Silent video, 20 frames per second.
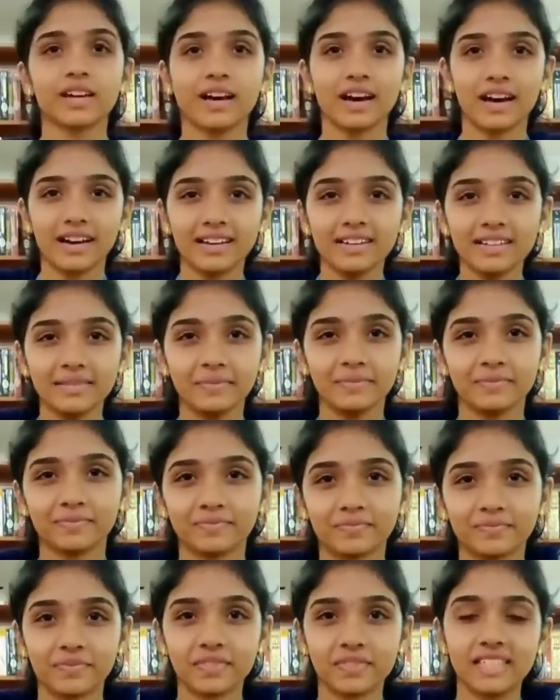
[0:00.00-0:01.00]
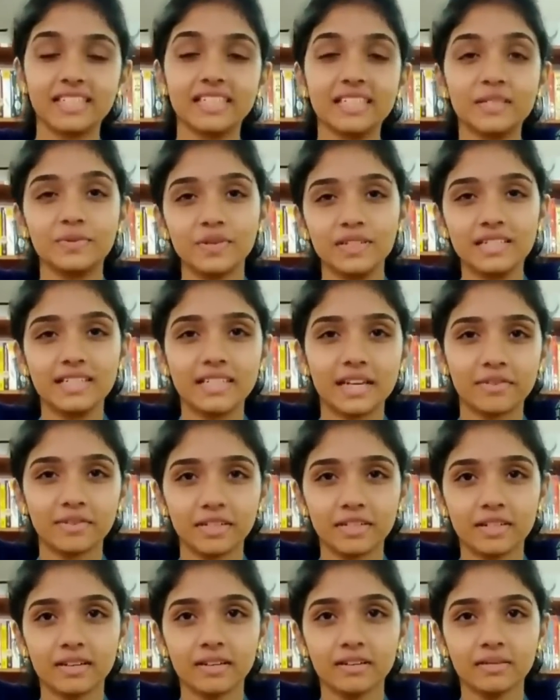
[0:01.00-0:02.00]
Hi, this is VC
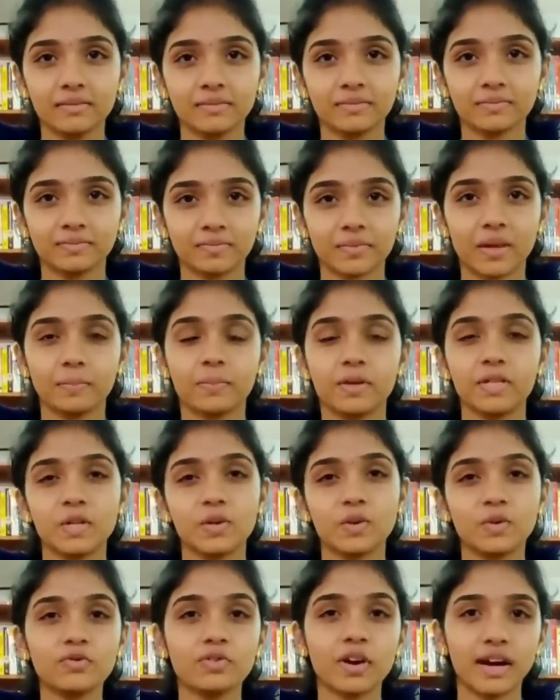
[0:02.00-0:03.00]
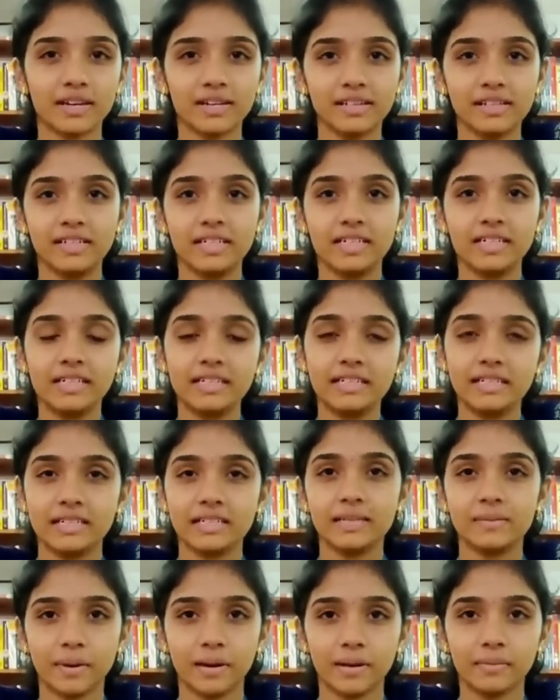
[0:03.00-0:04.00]
Navina, pursuing final year in EC
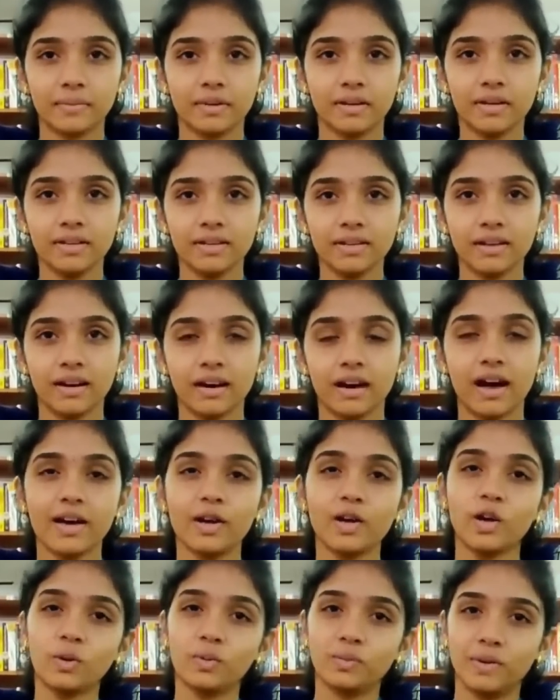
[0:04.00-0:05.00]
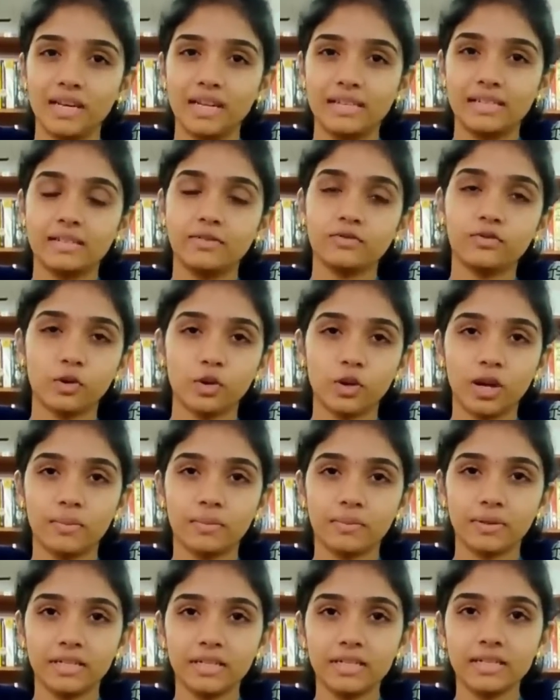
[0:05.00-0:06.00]
department. I got placed in 4
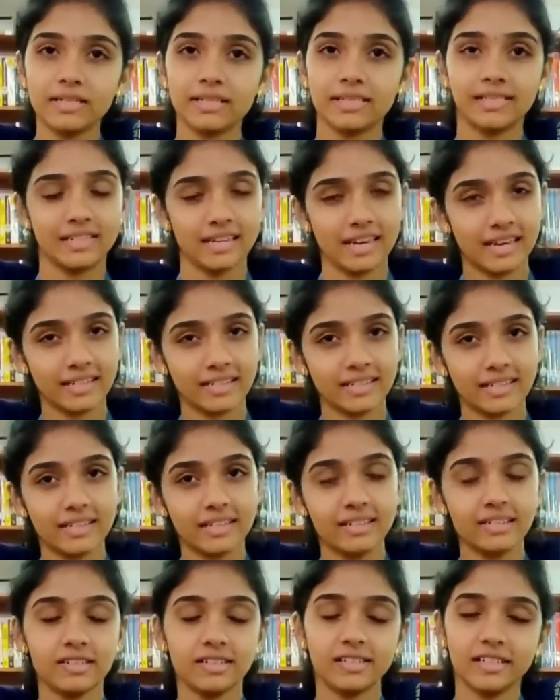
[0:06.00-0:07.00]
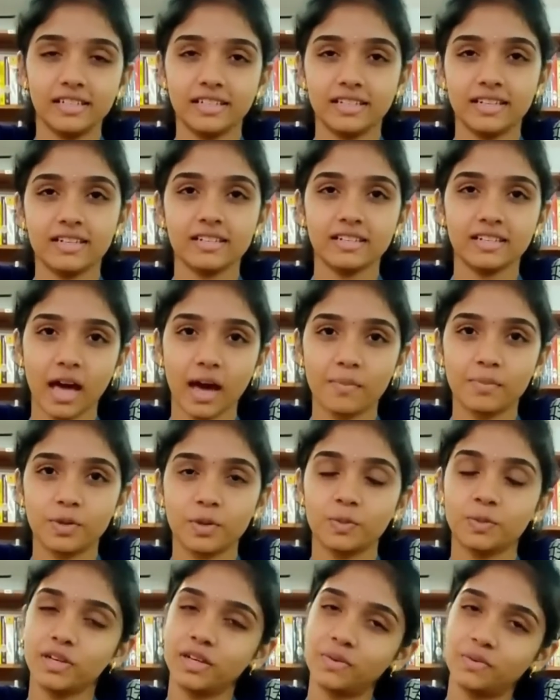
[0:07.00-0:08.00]
companies, TXC, CTS,
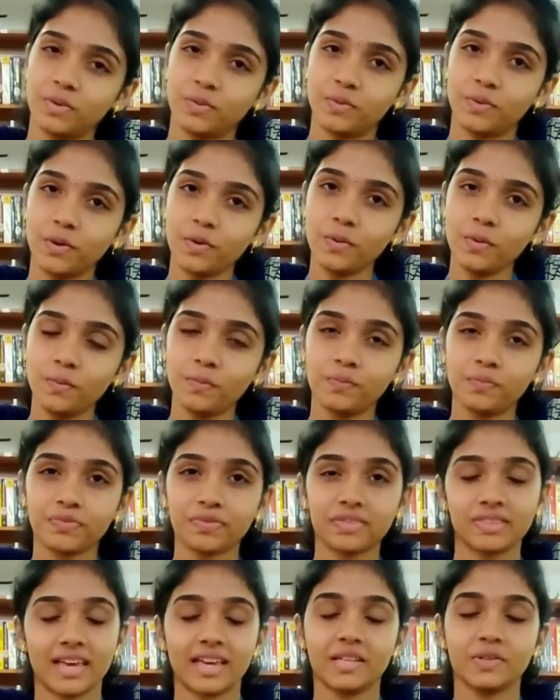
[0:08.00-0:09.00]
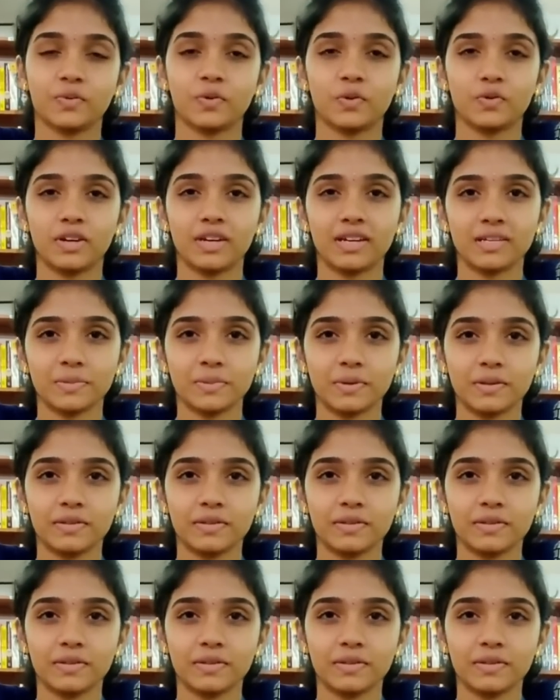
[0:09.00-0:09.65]
Capgemini and Wipro. Thanks for VSB.